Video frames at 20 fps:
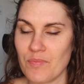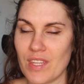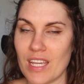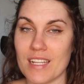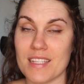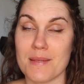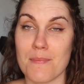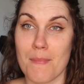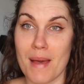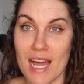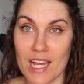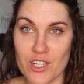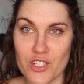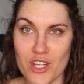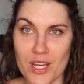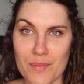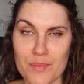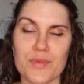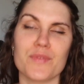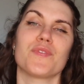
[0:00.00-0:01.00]
It's a
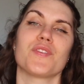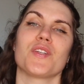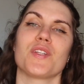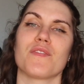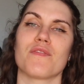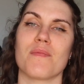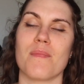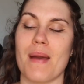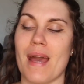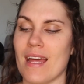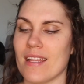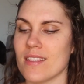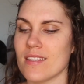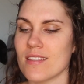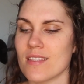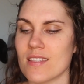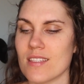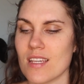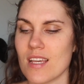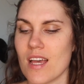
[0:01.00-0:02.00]
mashup of two different
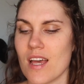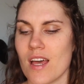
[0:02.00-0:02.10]
patterns.